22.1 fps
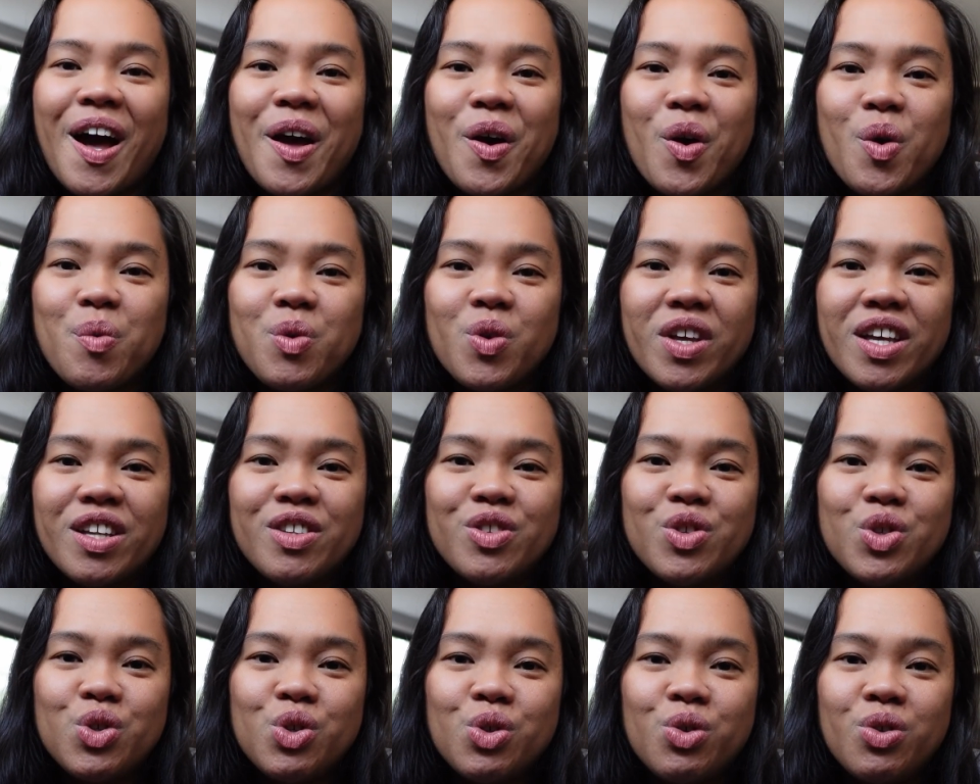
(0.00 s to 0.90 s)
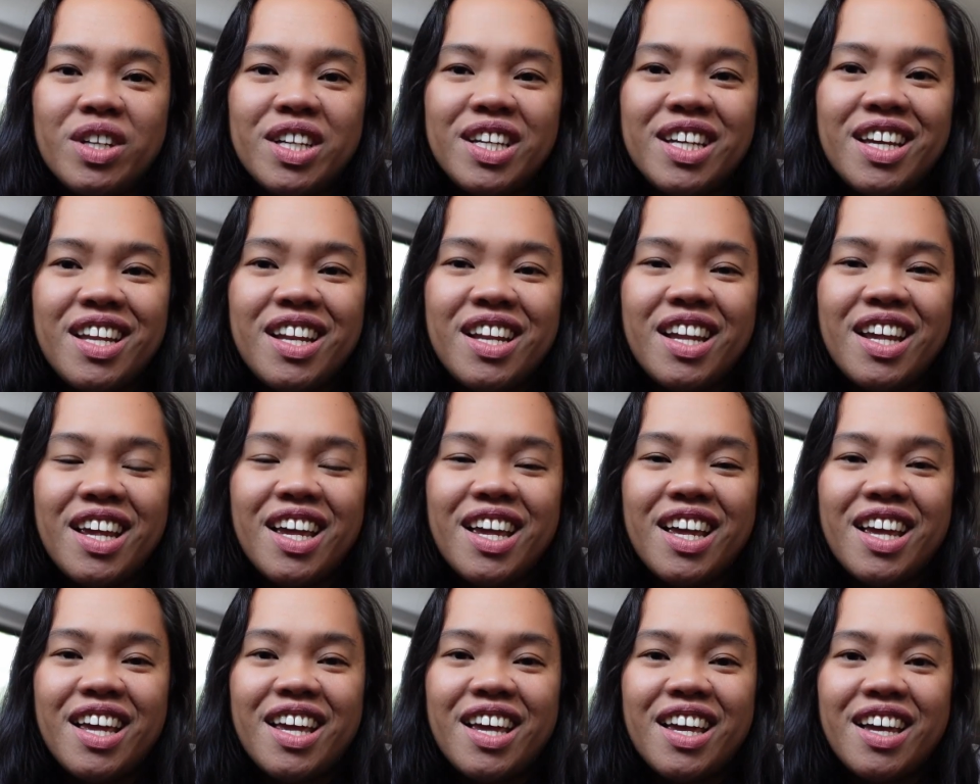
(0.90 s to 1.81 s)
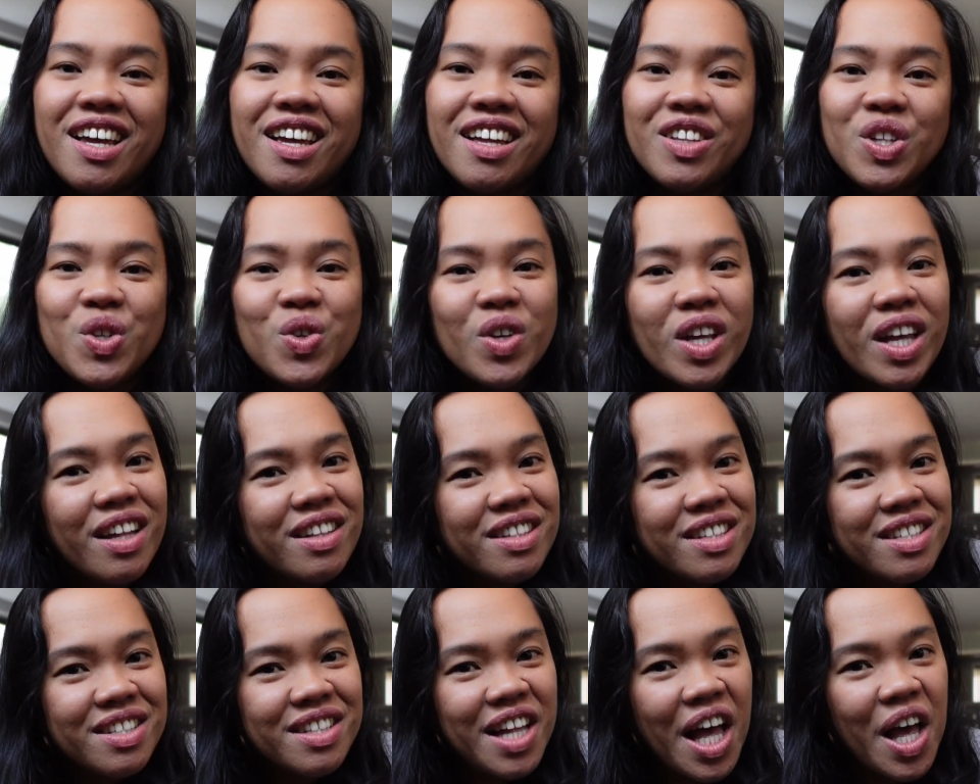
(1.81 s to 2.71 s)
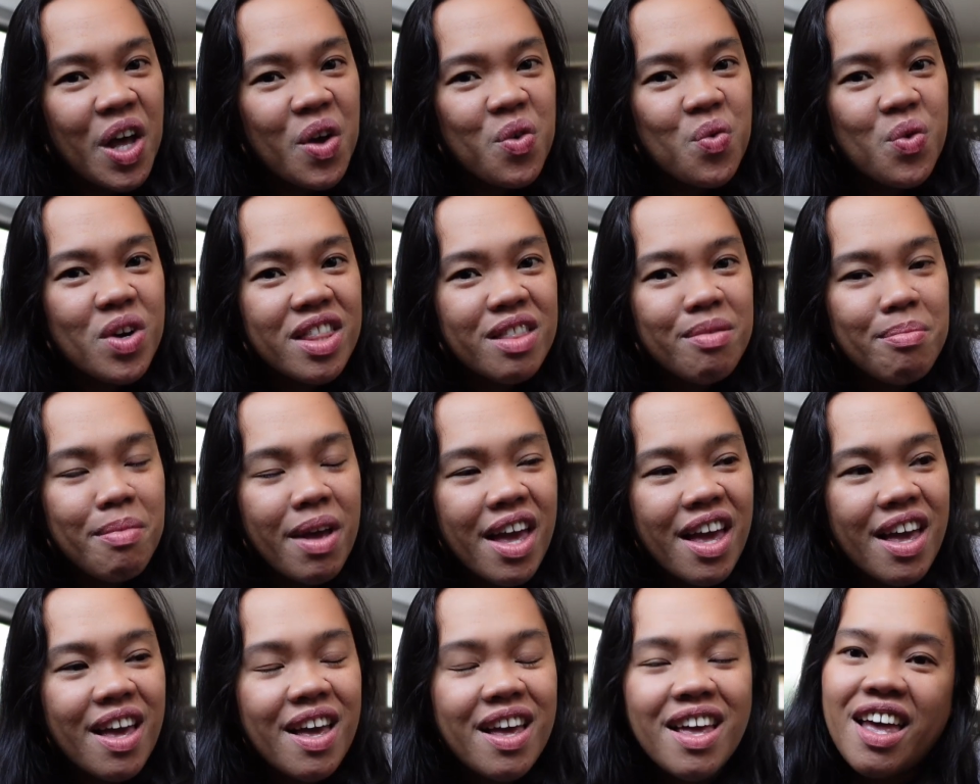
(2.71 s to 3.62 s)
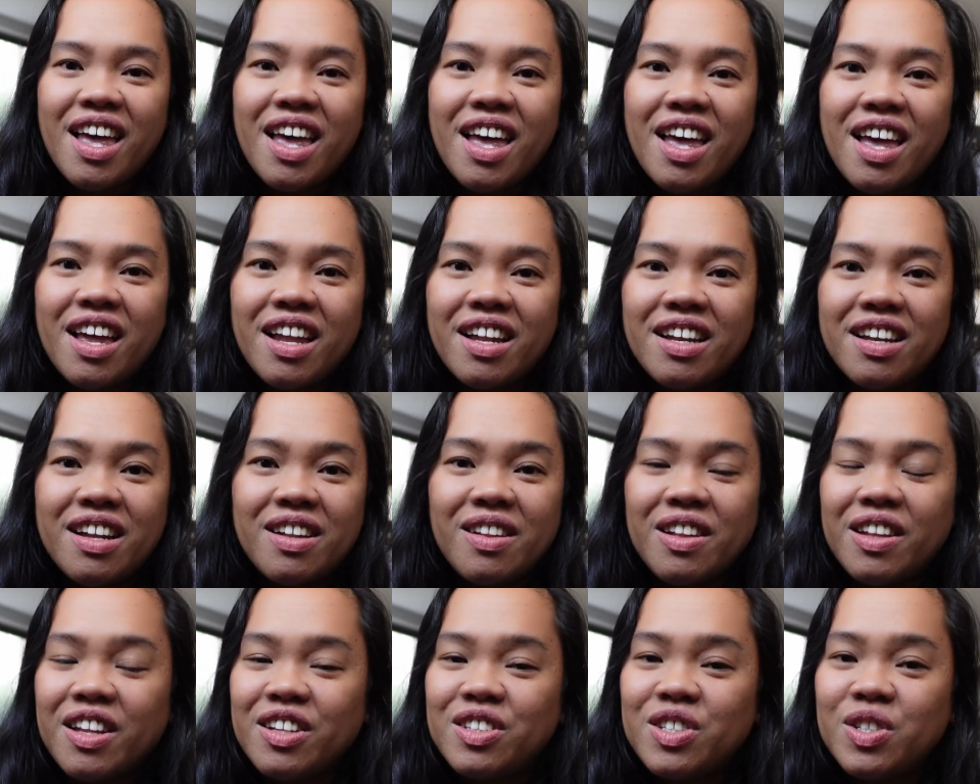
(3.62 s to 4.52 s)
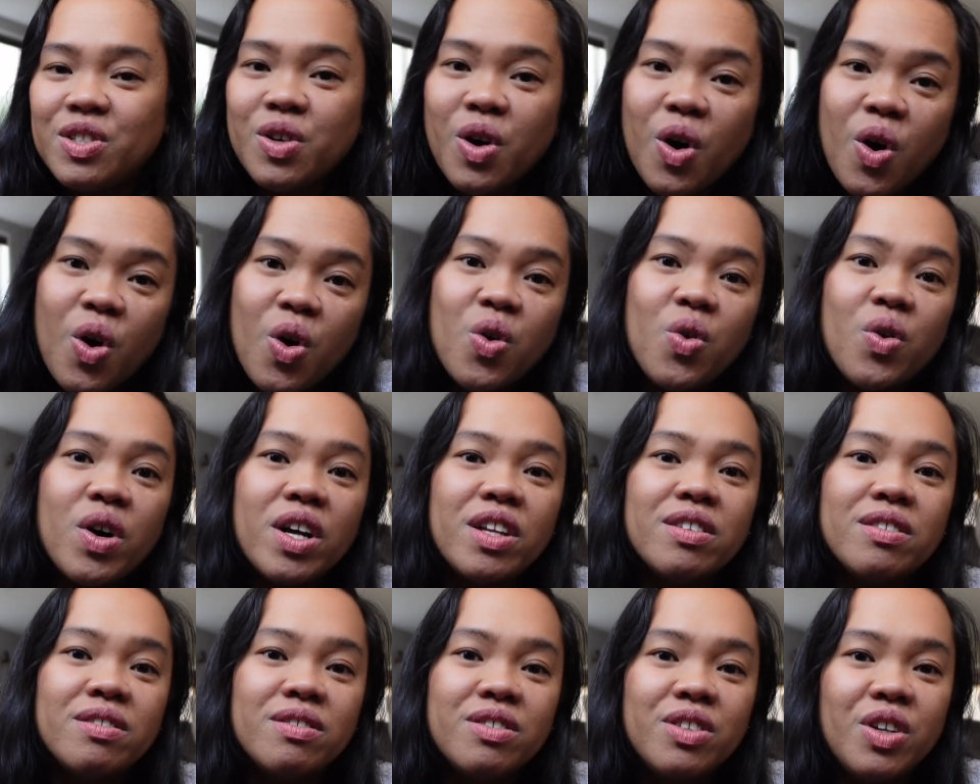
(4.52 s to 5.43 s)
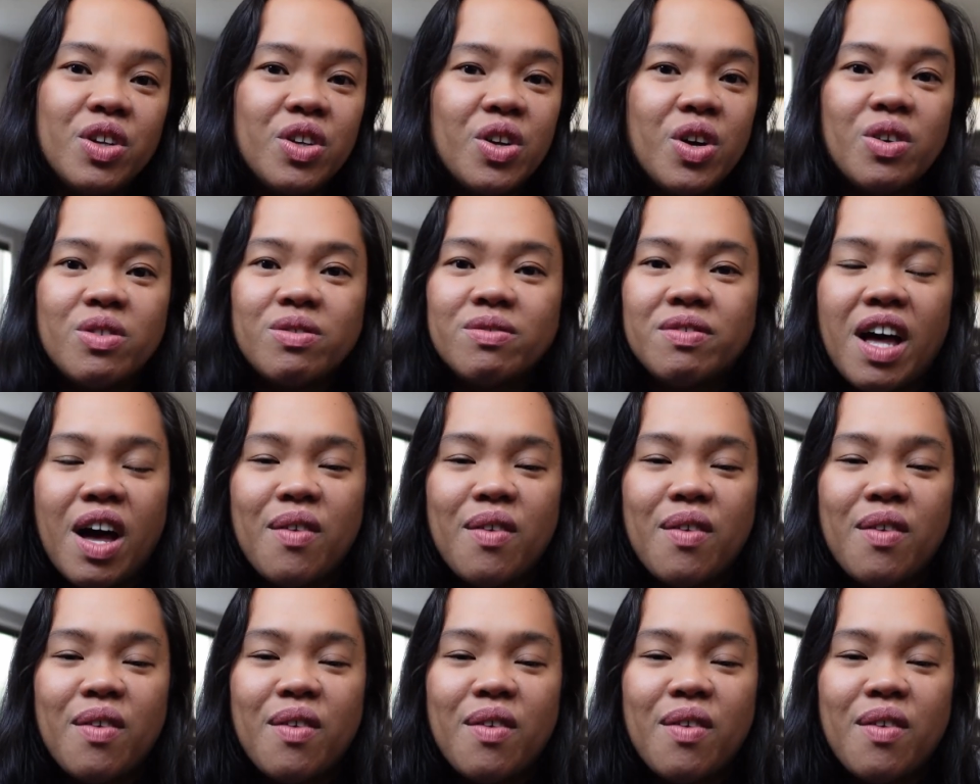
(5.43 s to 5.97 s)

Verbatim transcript: I hope you can tune in and you can stay with me and let's go and, you know,